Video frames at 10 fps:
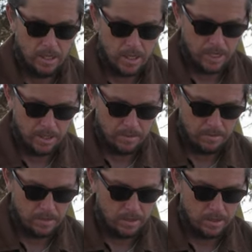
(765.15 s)

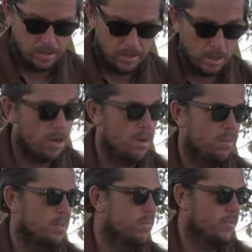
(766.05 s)
There are
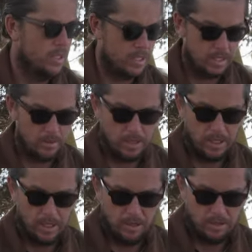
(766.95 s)
some fins that
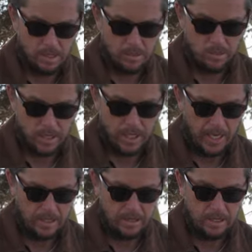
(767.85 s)
were
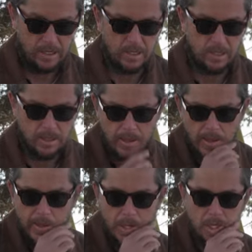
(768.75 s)
casted, and
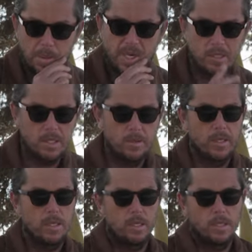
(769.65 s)
especially
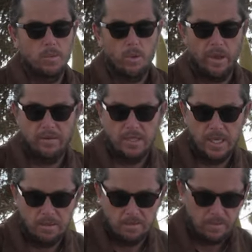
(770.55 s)
when the wave
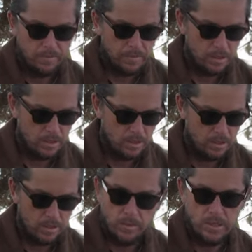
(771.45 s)
set
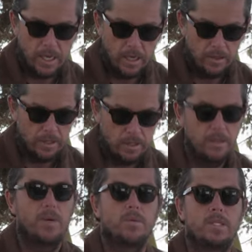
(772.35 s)
system was out, you know,
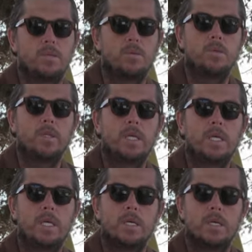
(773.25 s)
and that was the
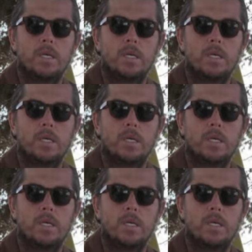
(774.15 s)
only